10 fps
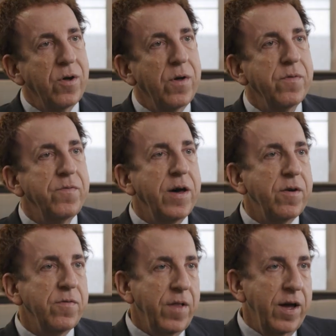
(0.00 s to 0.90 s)
called the fight
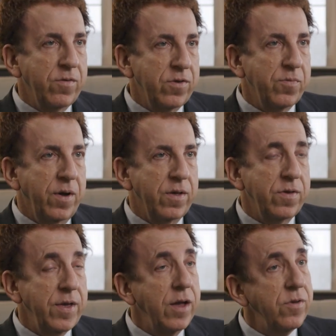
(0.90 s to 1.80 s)
or flight response.
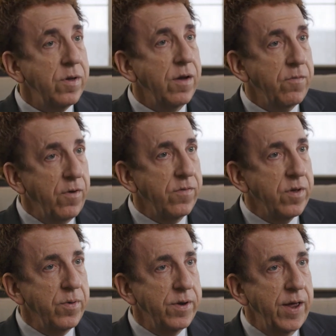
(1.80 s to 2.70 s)
It's actually evolved
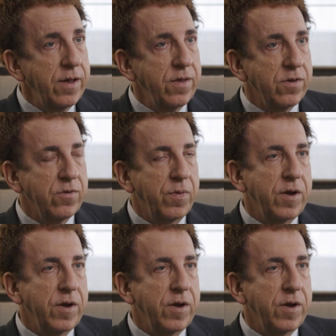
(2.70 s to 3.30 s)
to protect us so